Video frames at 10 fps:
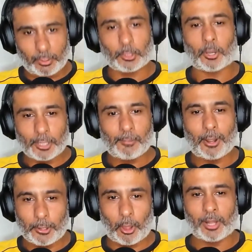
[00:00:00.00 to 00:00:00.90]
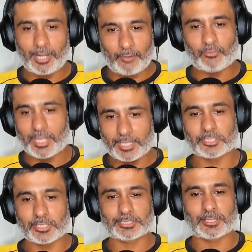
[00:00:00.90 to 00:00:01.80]
we're talking about non-left
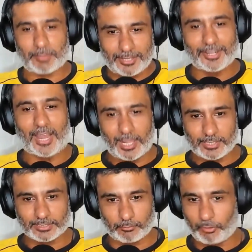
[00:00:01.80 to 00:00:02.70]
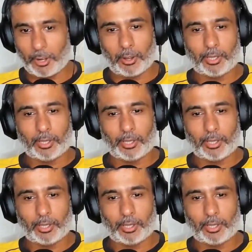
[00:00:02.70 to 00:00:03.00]
negationism and denialism.